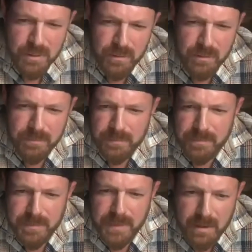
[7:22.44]
are pouring
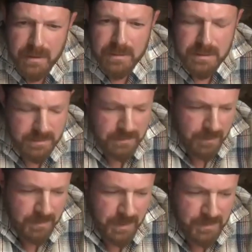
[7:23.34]
in. Just
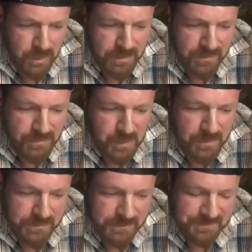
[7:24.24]
I'm sure there's a
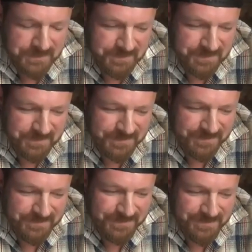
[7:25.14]
few.
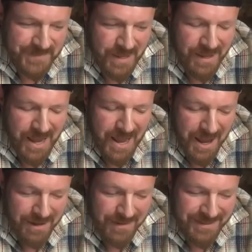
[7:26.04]

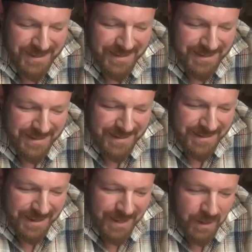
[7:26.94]
Uh,
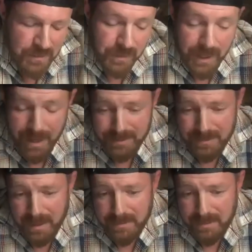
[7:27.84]
so yeah, I,
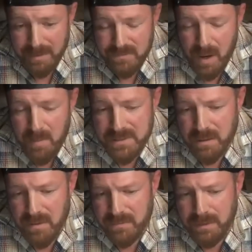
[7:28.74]
I, I found
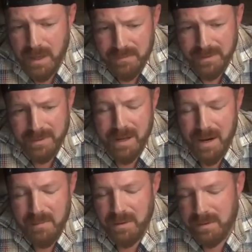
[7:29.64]
myself on the other end of the
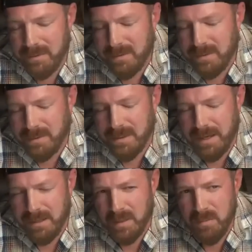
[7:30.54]
camera, and it
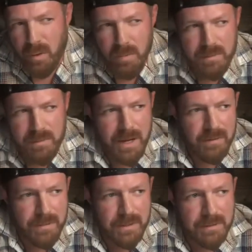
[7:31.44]
kind of like brought me back
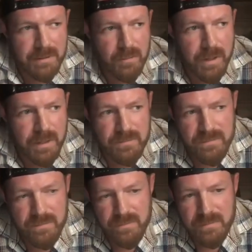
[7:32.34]
around to the creative
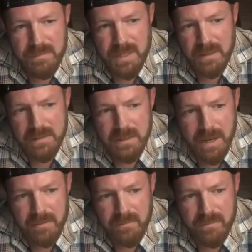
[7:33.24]

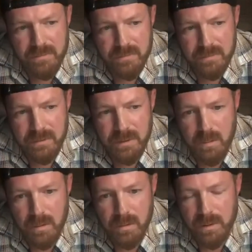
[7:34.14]
side of you
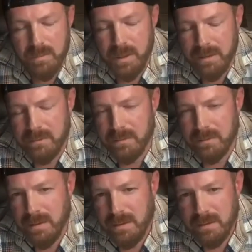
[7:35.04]
know a career okay. path.
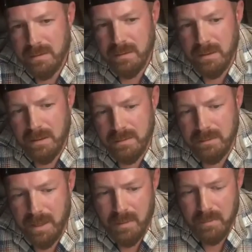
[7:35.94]
And, uh,
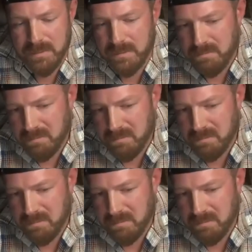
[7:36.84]
yeah, I was